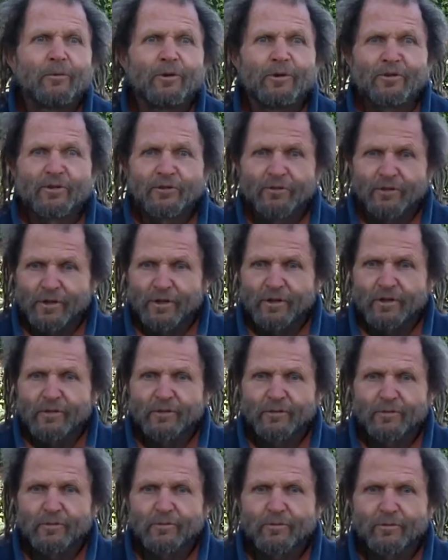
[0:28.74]
which is
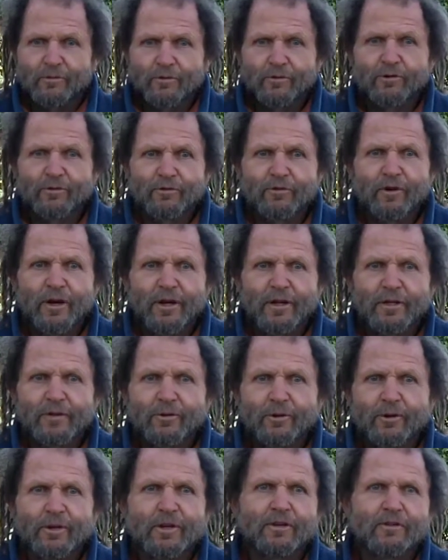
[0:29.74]
a certifying
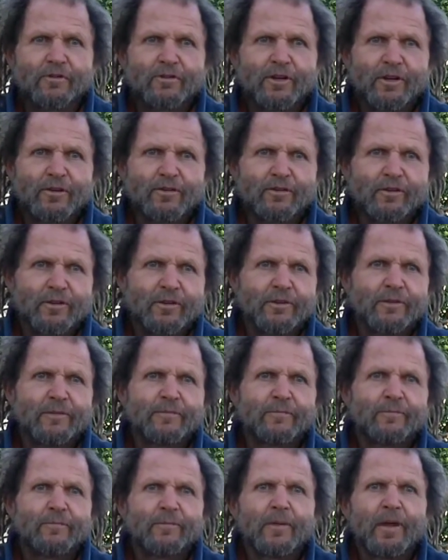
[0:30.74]
organization.
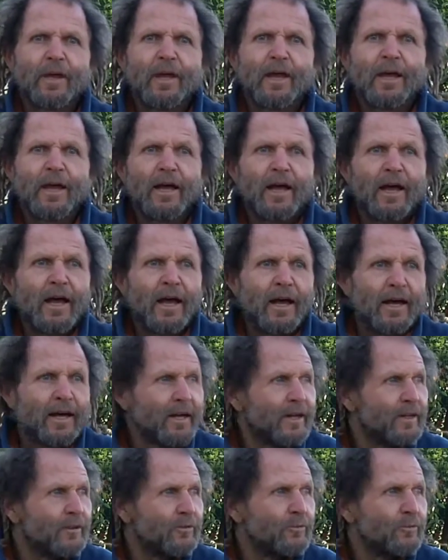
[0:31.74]

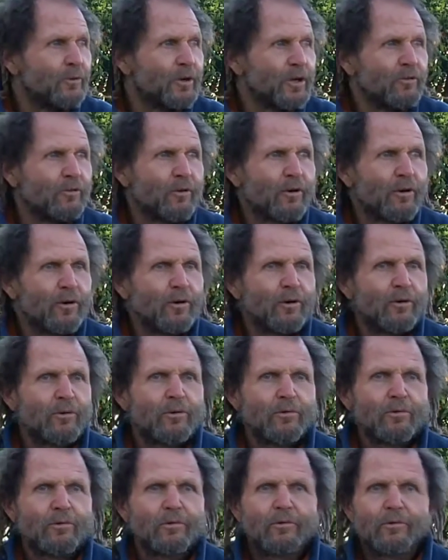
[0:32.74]
And we
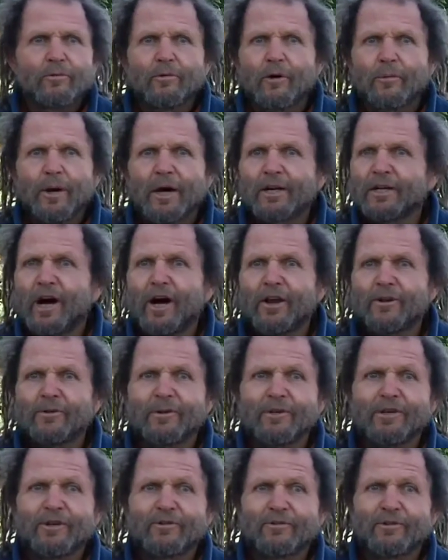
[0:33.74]
grow about
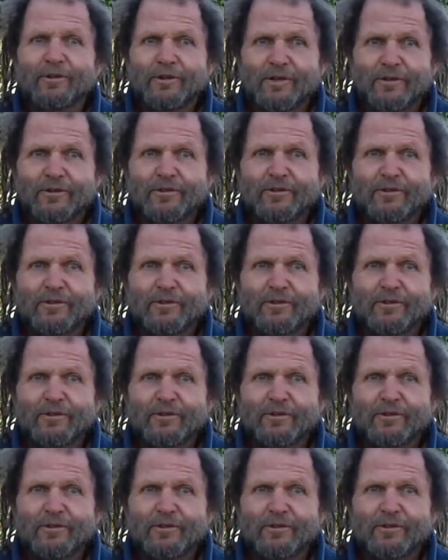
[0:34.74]
100 different